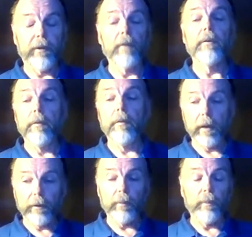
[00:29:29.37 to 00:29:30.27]
several of
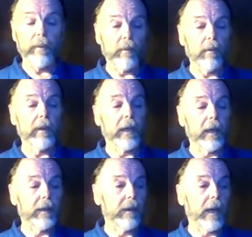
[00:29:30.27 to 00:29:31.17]
us, when we were looking
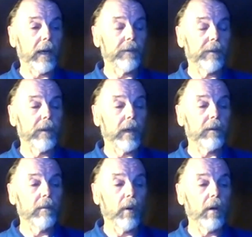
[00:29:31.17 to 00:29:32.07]
at, at,
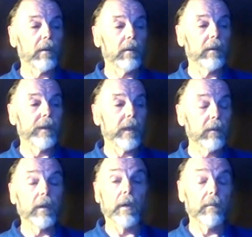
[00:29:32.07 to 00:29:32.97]
at the model and the
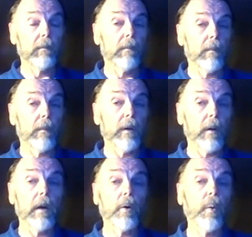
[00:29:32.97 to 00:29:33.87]
outcome, you know,
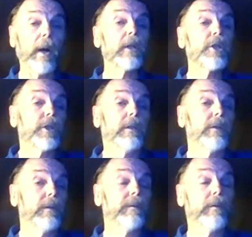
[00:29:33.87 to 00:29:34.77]
our question
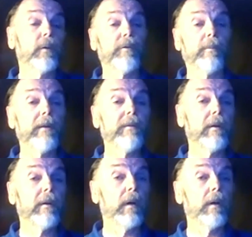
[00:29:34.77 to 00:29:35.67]
to the folks from
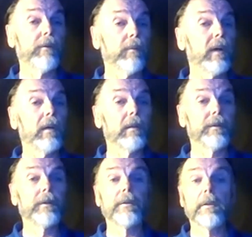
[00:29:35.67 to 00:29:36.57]
Iceland was, well,
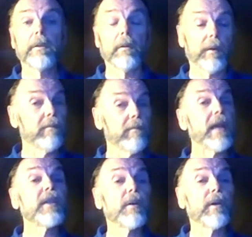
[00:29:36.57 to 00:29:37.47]
this, you know, it's
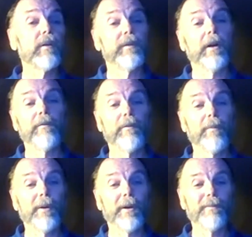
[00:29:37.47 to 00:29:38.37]
amazing what you've done
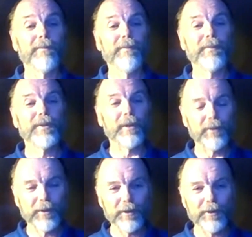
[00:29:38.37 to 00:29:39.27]
from a
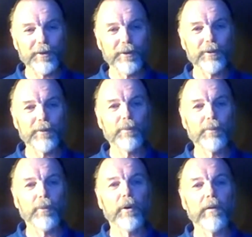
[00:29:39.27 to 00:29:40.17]
substance use point of
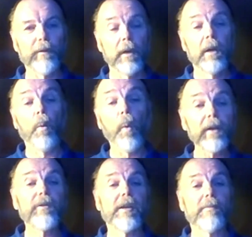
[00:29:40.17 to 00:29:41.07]
view. What is
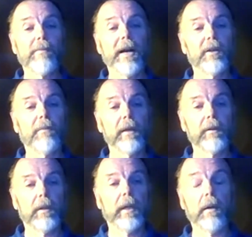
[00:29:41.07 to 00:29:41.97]
the impact on
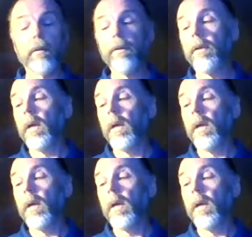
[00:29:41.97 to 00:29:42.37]
mental health?